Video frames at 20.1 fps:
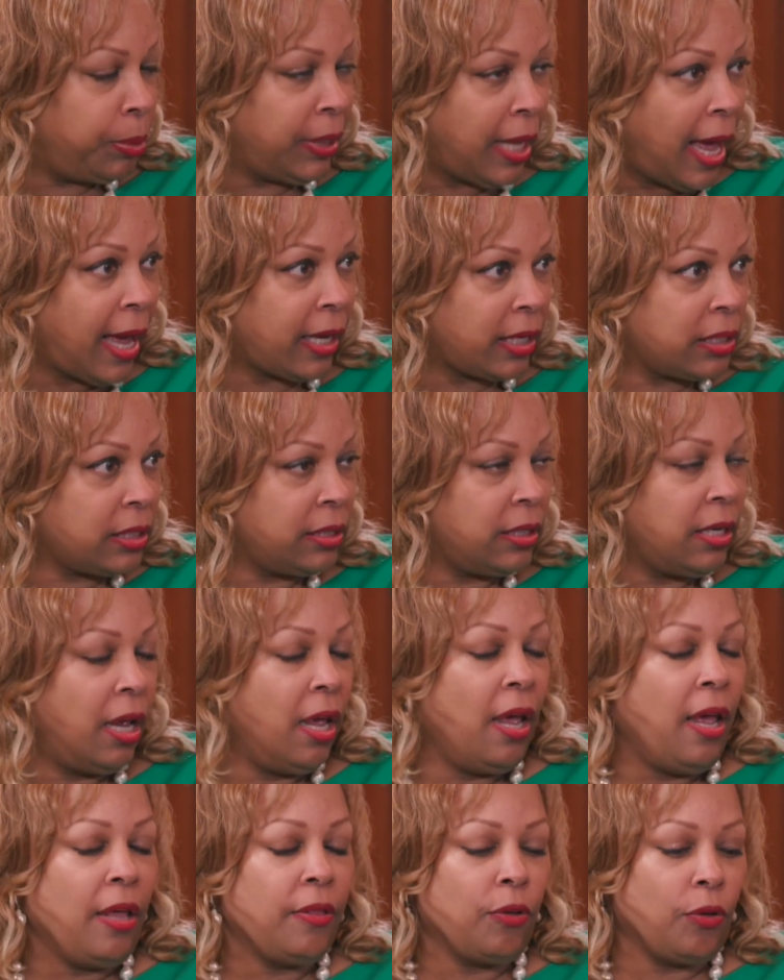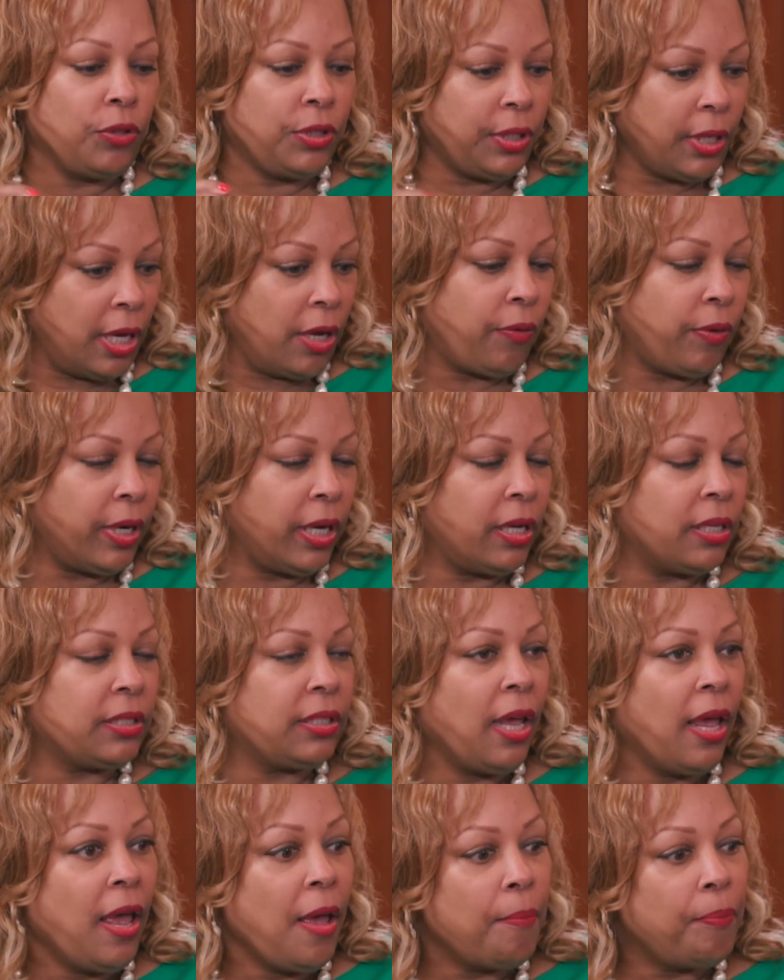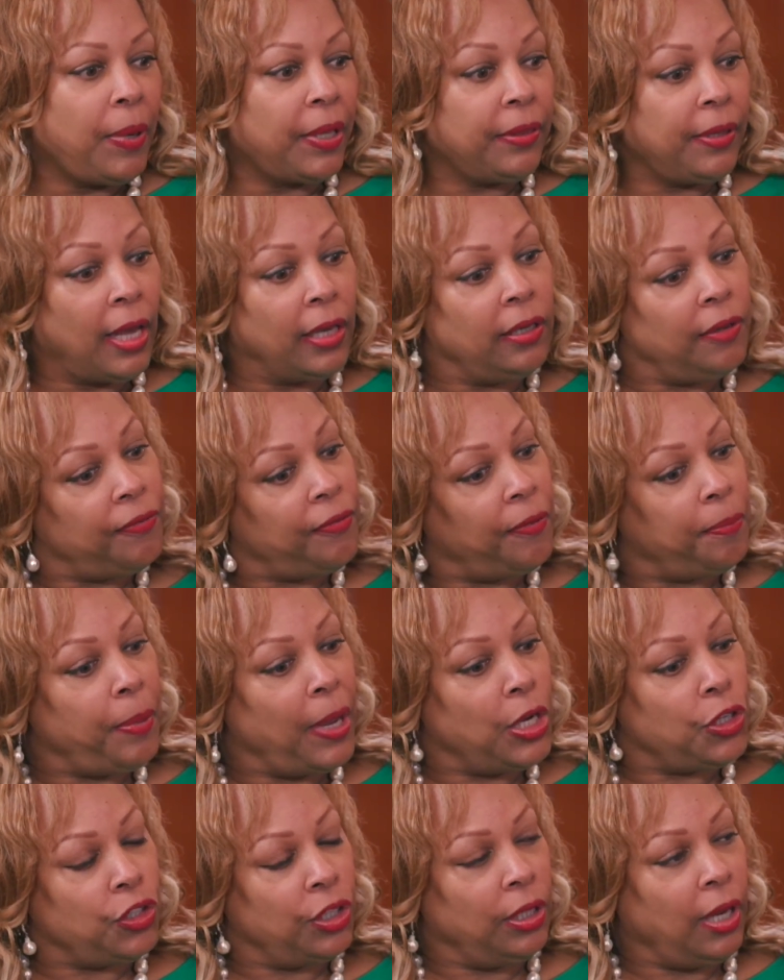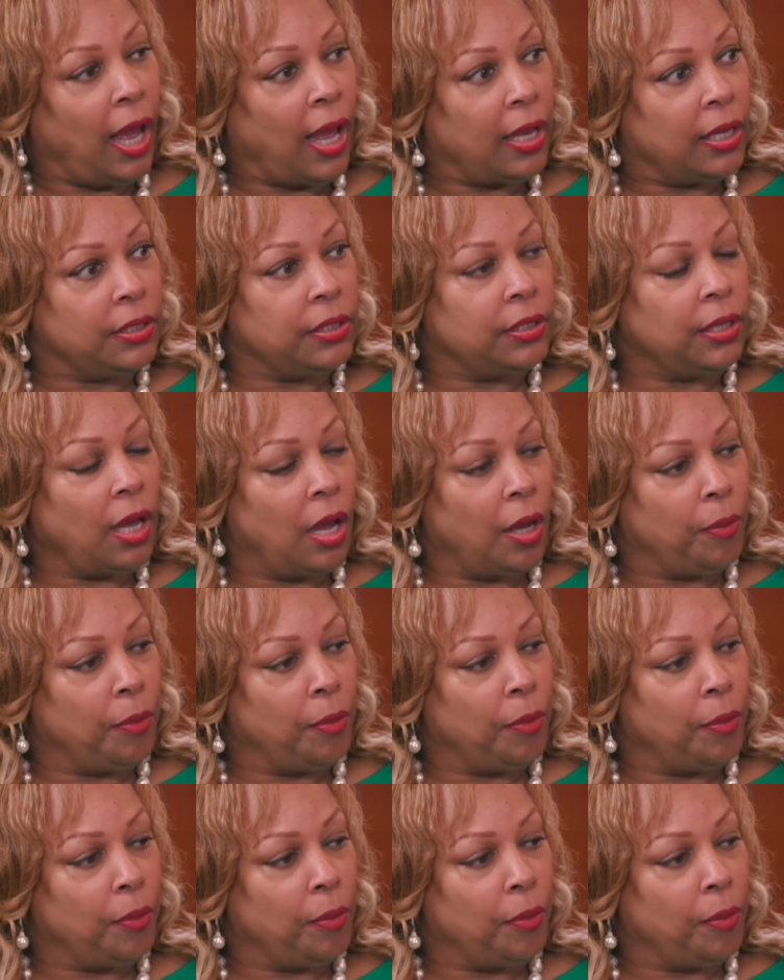plaques, those areas. But then if a patient has